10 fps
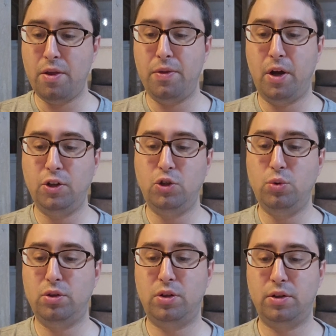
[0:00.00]

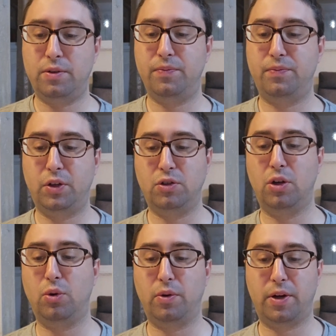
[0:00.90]
Non-Jews there's
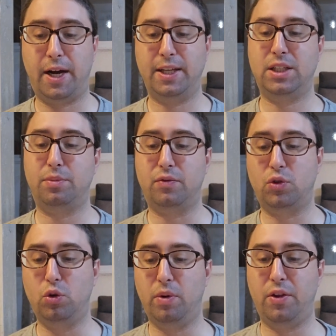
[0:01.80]
no concept of
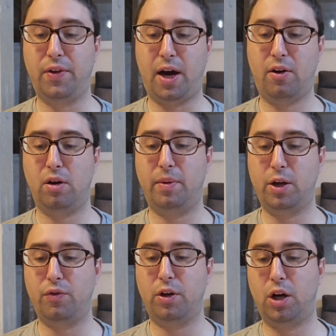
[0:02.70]
Tuma and Tara by
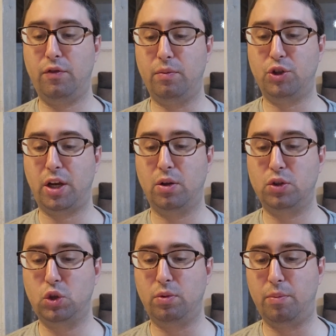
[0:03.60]
Yodel Chavim. Mishayin lo
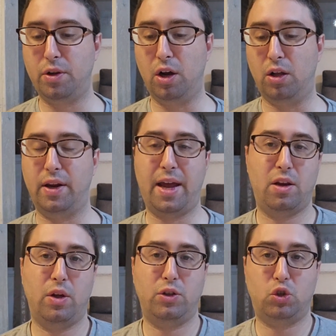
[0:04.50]
Tuma. Minal. And how do
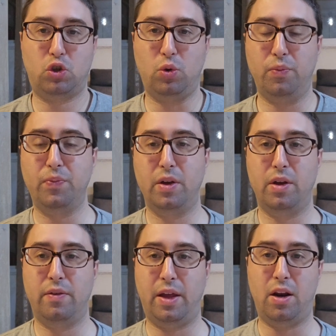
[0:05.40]
you know that's true?
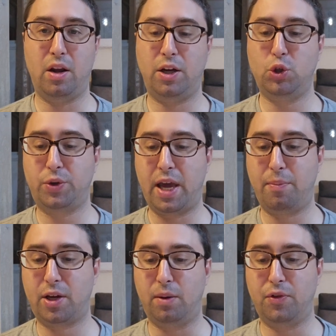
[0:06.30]
That a non-Jew
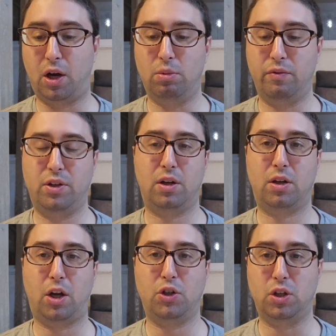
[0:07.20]
can't become tuma if he
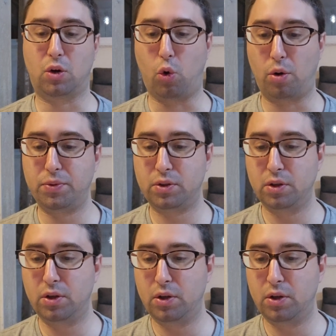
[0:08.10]
touches a corpse.